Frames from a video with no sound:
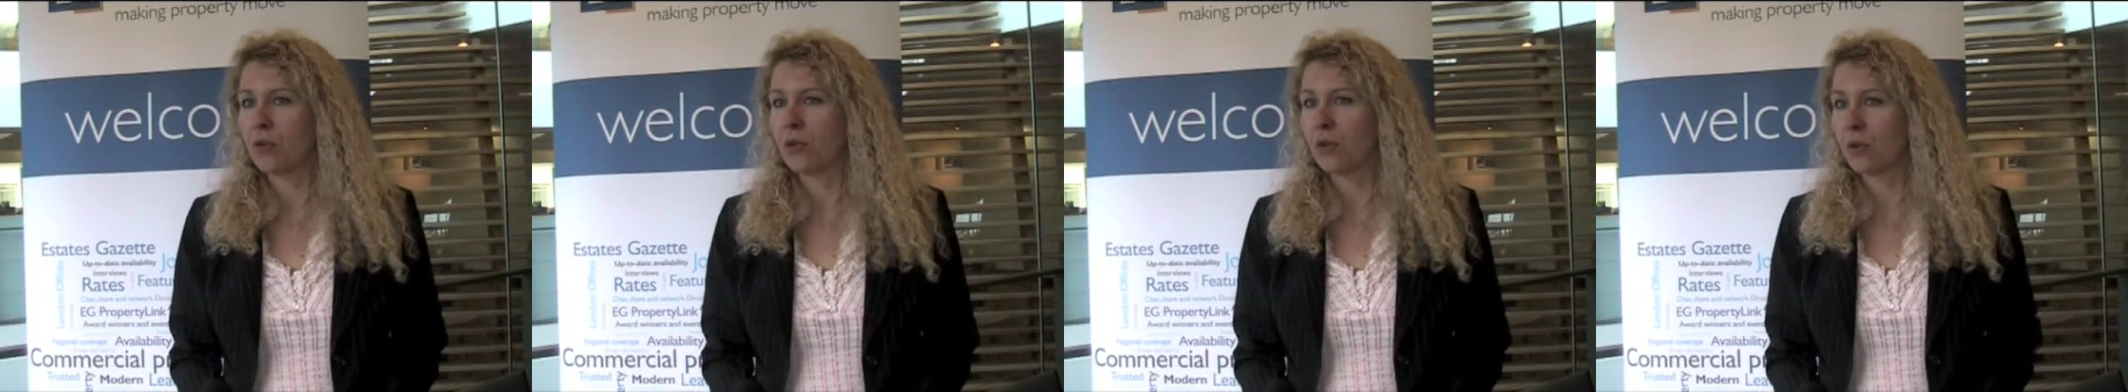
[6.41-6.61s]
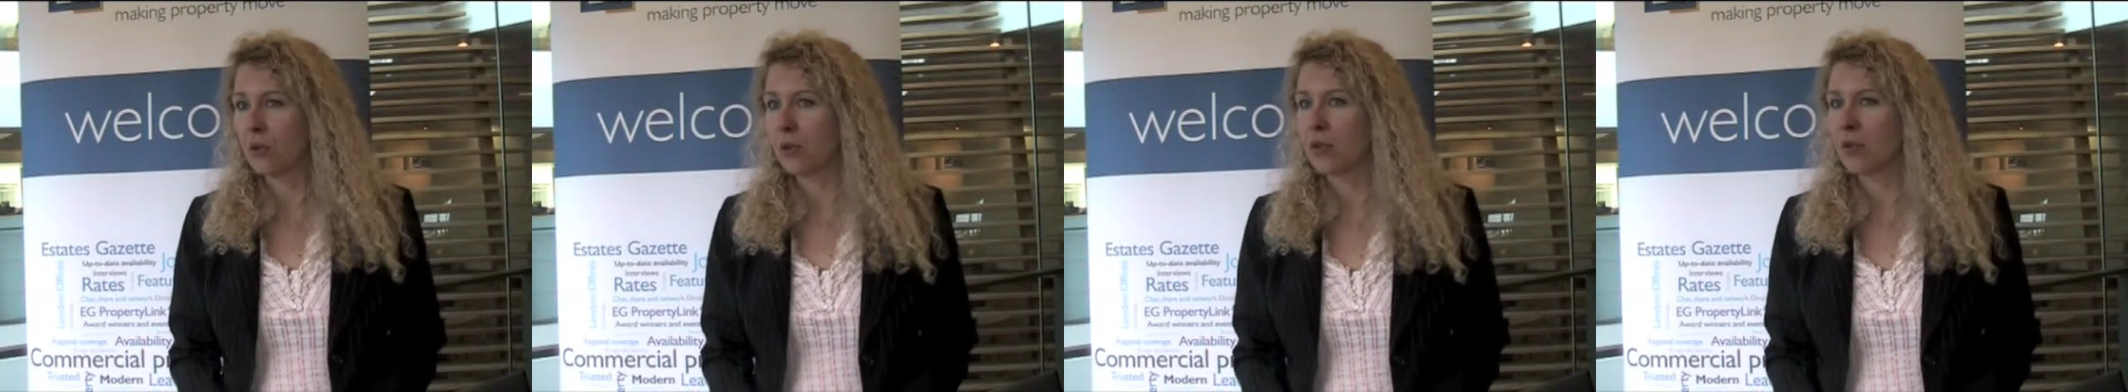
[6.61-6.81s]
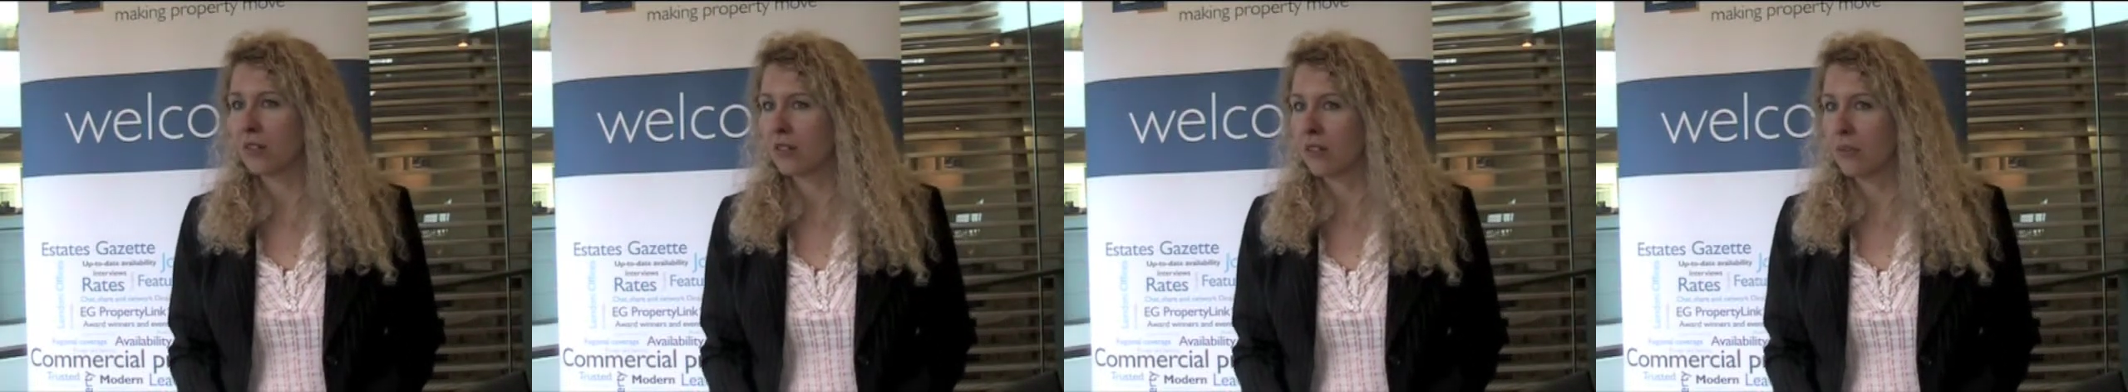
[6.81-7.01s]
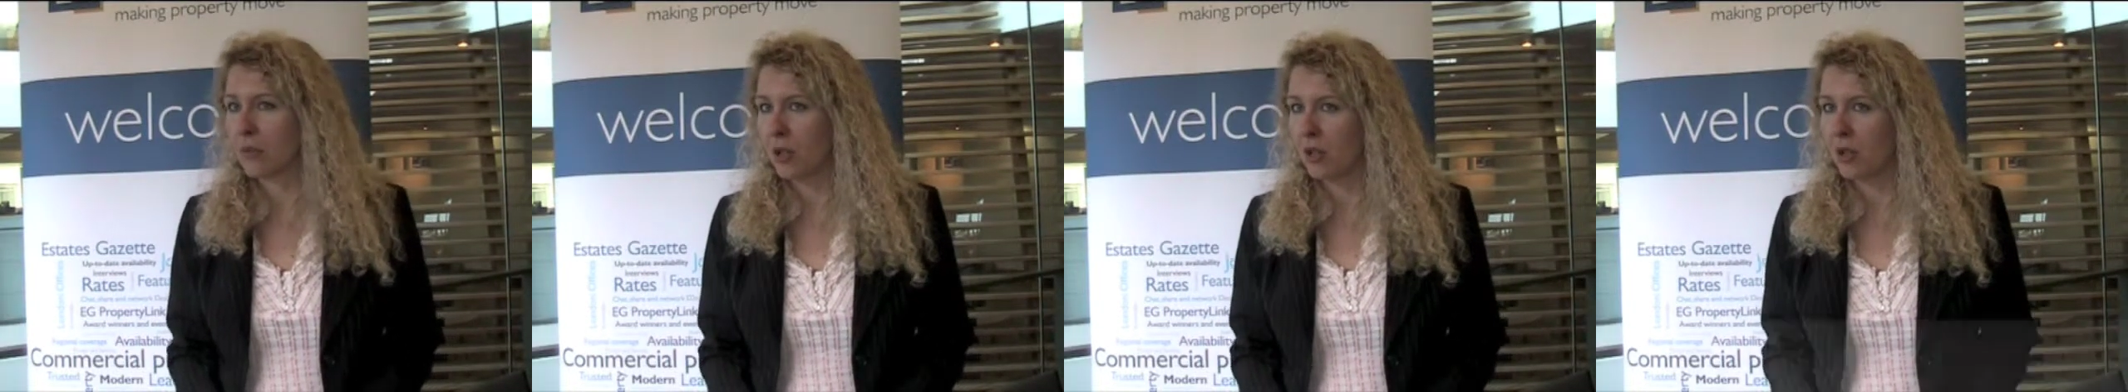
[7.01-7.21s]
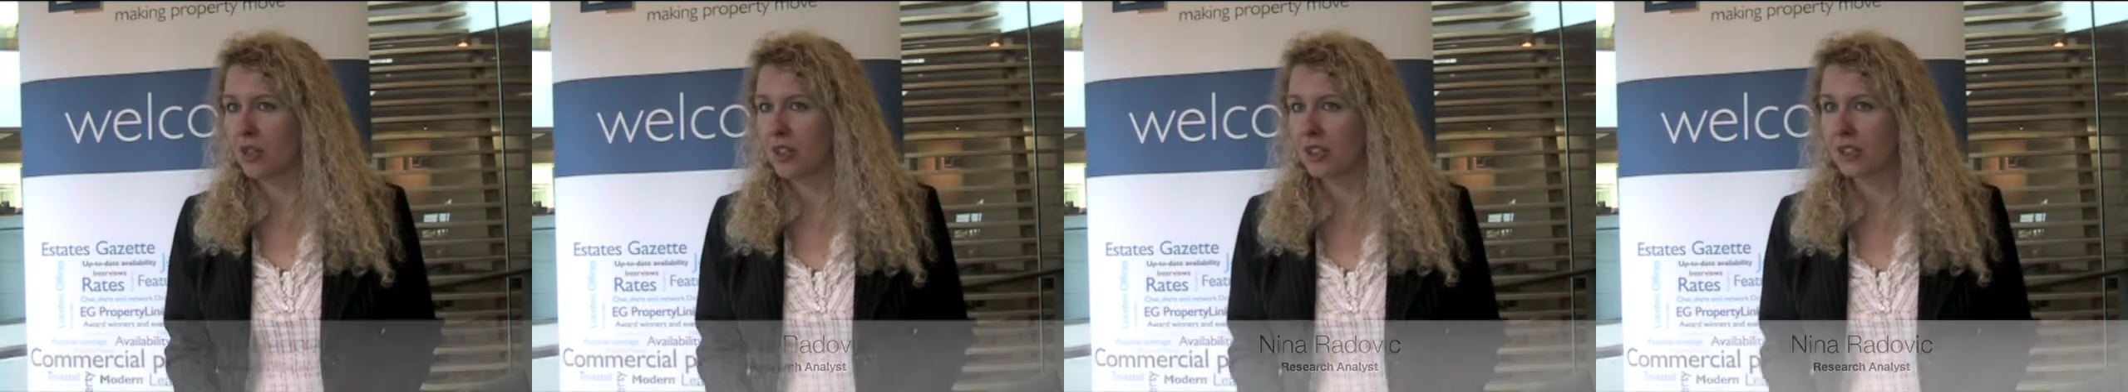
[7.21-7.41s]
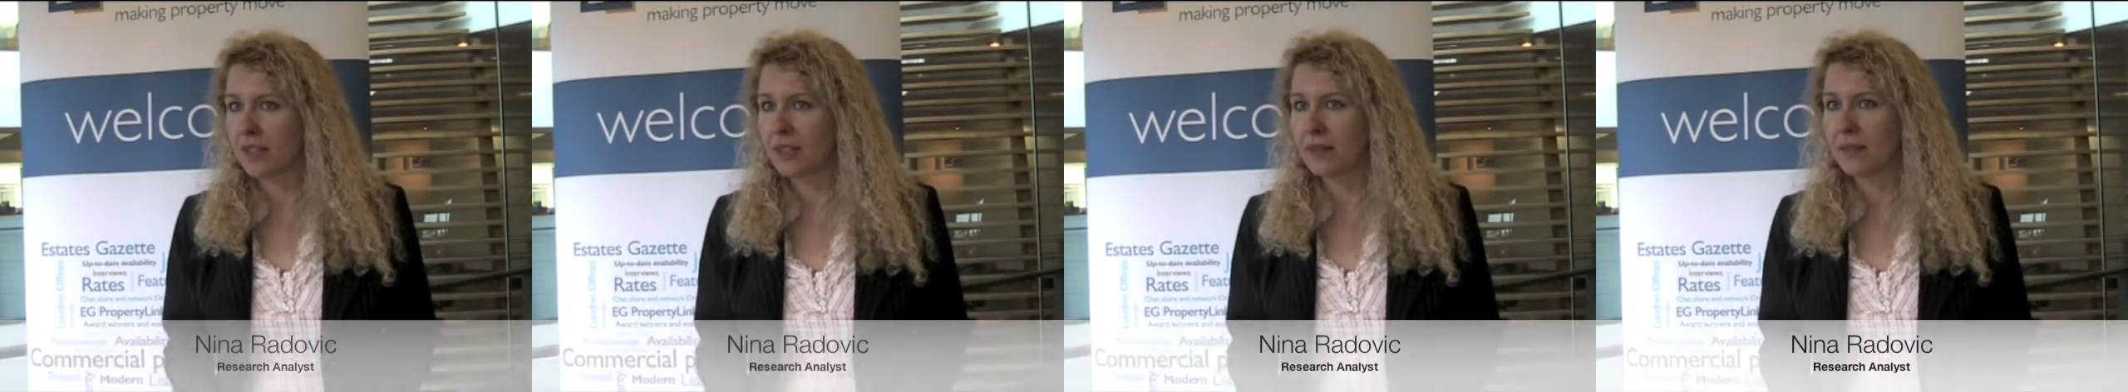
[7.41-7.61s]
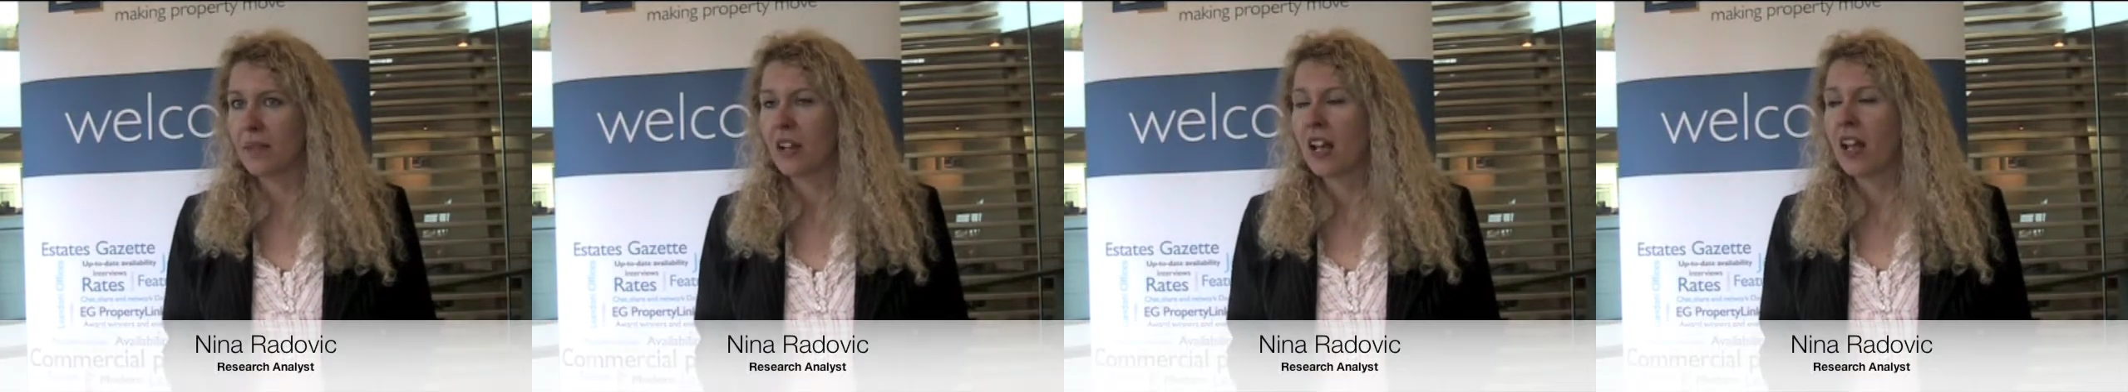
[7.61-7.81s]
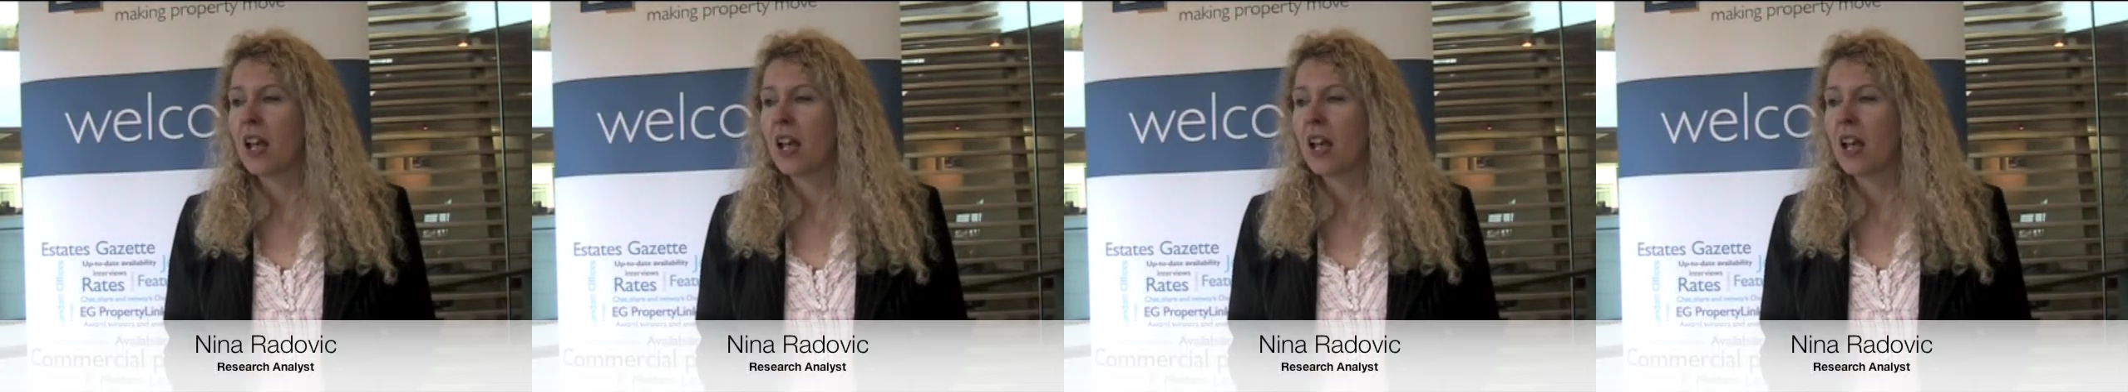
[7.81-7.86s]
for all London markets.